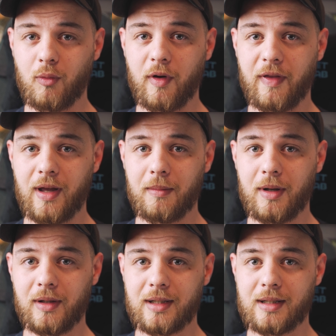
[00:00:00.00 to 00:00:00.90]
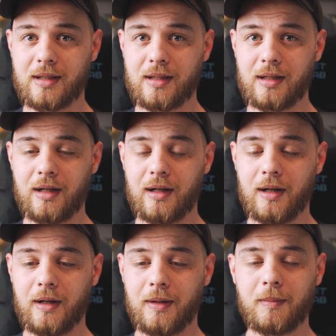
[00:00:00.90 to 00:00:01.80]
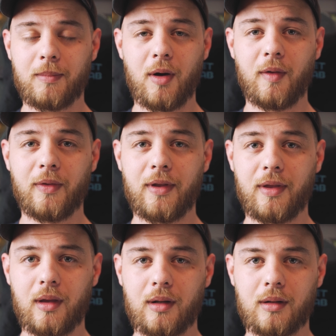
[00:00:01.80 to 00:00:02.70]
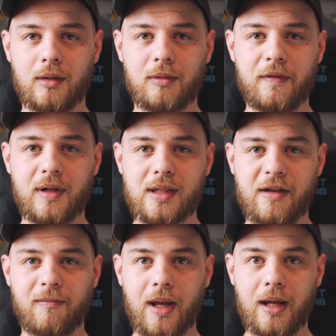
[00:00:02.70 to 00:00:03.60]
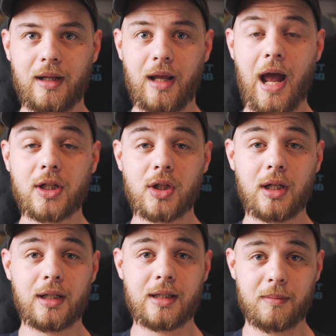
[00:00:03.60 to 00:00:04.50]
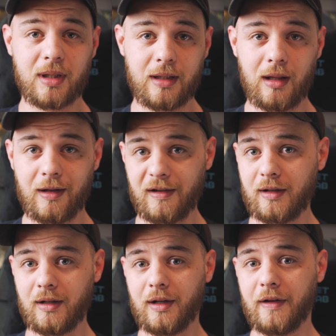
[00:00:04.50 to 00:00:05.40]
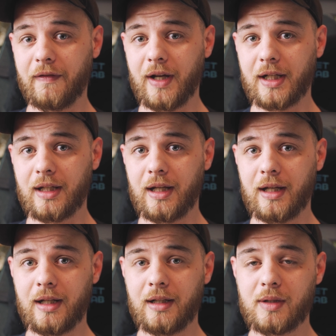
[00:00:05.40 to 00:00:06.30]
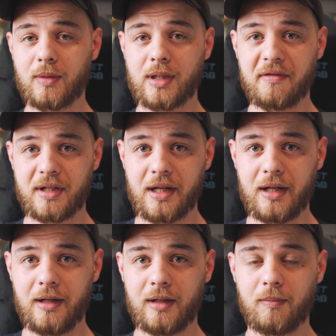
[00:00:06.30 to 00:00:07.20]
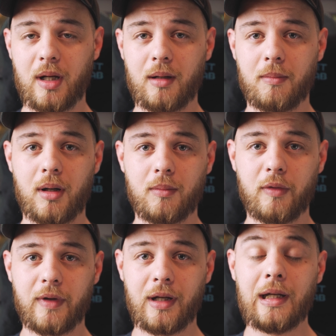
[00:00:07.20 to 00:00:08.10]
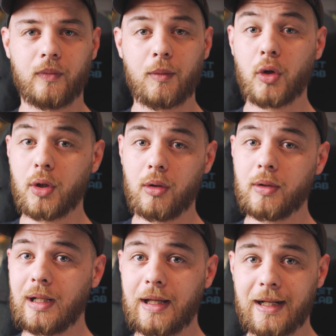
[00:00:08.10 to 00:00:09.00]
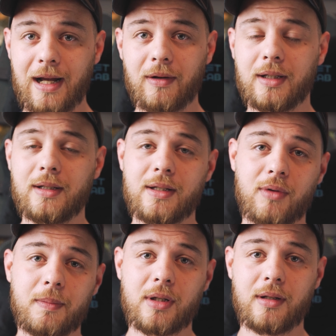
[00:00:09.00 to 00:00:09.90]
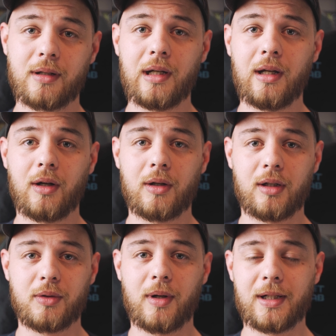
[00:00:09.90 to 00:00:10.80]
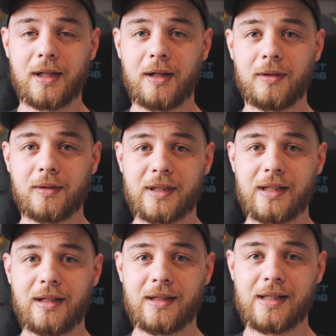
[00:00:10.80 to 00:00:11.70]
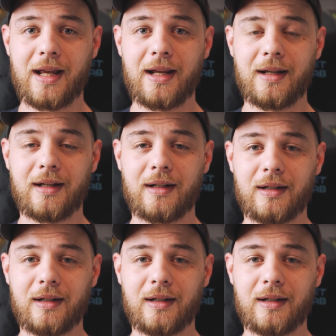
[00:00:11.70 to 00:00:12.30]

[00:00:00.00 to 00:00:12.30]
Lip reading: one thing about this Bond reference I've made. Actually, it's a Mandela effect, and this was never said in a Bond movie. I'm going to include a link down in the description to an article stating